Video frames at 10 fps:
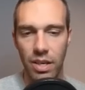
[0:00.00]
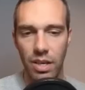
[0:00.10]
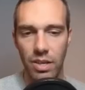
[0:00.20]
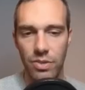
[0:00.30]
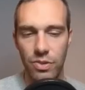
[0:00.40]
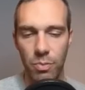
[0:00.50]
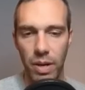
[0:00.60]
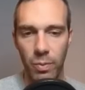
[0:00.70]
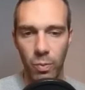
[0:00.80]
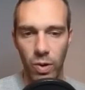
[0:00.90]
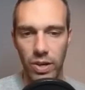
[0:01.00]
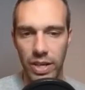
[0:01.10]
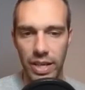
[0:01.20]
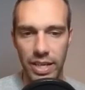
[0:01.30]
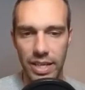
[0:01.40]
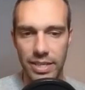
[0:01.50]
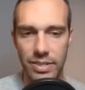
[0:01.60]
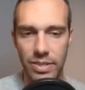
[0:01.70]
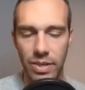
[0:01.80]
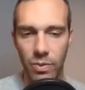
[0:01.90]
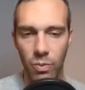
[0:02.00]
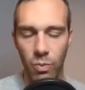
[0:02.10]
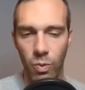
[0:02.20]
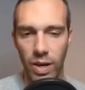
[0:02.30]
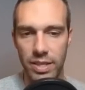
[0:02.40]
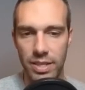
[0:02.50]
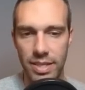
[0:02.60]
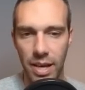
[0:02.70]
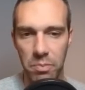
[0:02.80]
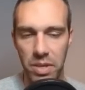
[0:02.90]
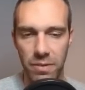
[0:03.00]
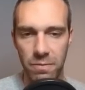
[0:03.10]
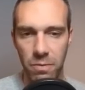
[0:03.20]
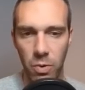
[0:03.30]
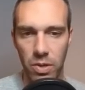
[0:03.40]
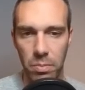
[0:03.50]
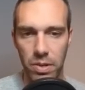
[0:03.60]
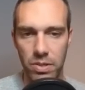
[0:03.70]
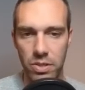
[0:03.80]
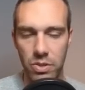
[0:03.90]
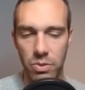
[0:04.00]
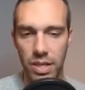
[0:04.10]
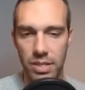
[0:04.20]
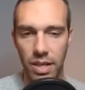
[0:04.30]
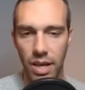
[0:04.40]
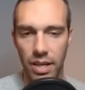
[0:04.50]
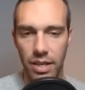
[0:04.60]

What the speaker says: So my worry is, what does that mean for the person who does not